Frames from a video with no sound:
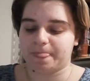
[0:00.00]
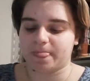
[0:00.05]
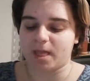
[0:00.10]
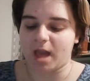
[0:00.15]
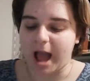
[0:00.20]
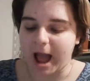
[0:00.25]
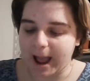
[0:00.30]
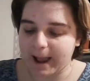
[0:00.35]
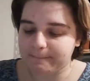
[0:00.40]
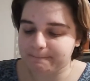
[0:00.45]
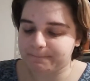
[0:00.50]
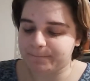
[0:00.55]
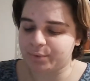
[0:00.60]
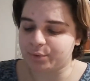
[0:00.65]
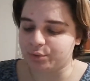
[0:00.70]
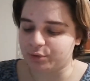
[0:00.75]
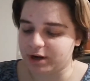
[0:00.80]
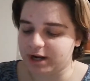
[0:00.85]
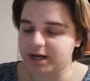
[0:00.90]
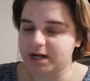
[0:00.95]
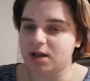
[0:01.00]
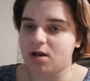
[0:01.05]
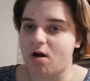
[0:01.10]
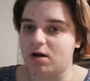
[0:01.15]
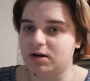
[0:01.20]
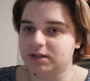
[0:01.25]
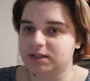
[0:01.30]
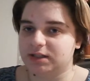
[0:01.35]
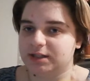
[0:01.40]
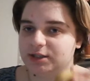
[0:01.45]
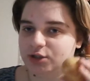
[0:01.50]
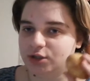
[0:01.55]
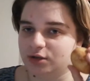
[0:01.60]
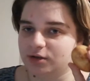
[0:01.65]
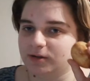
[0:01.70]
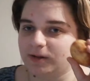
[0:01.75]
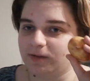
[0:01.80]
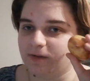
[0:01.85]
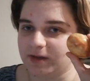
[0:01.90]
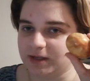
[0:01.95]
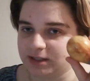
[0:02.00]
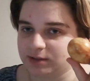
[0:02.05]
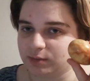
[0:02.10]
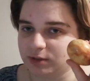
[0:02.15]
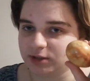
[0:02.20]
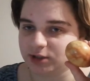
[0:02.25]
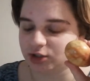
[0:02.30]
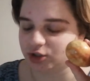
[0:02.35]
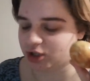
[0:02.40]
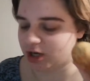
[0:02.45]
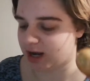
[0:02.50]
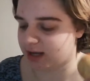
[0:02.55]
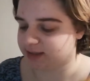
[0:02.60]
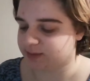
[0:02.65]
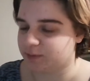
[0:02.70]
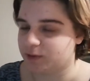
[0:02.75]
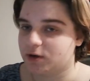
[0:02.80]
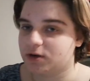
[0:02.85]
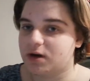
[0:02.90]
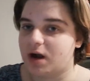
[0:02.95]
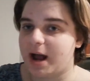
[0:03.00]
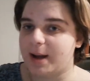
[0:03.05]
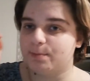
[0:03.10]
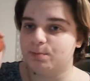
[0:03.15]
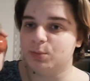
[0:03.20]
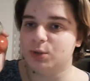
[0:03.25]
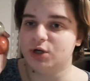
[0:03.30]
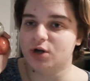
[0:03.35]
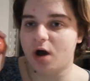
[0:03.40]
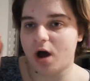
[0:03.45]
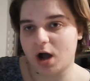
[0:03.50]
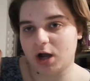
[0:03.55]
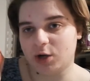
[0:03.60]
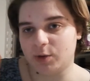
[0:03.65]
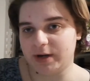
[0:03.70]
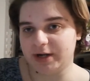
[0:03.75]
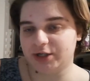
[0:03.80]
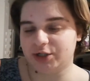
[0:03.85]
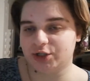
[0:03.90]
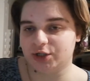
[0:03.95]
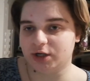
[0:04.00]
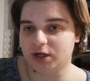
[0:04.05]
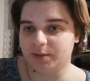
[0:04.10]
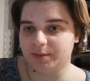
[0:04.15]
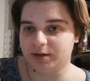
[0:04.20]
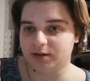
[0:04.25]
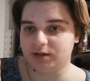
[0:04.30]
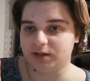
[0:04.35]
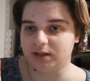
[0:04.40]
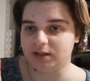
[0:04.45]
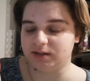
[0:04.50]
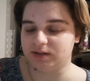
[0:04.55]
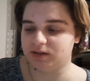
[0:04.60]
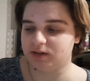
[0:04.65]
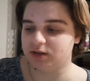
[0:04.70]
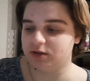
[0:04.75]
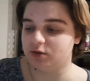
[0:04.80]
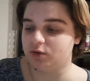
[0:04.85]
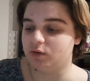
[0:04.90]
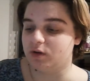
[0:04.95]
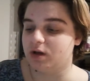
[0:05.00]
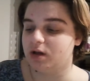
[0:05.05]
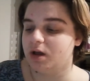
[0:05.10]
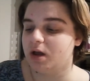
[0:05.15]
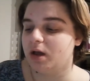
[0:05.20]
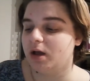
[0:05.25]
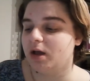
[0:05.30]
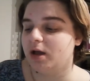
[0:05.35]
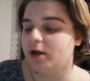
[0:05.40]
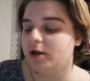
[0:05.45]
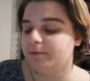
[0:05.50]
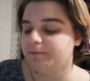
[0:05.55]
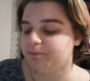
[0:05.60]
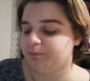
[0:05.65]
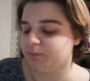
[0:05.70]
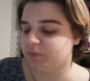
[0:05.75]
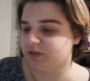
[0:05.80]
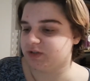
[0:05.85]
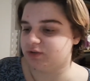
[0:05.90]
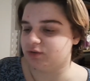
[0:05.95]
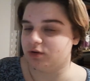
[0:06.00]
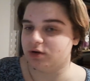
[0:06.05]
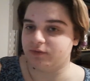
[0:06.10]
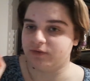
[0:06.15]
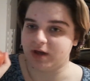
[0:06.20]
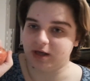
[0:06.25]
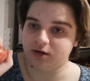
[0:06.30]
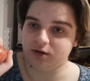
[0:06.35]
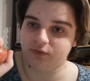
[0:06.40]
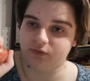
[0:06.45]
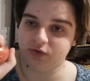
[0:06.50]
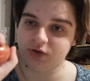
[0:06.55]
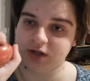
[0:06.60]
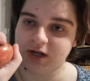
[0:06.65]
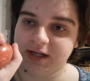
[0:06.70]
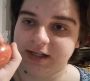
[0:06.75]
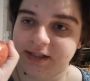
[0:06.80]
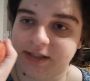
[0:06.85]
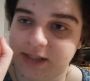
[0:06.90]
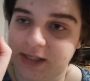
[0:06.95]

I'm pretty honestly sure that this one's a jasper. I'm not quite sure about these two. So if any of you guys could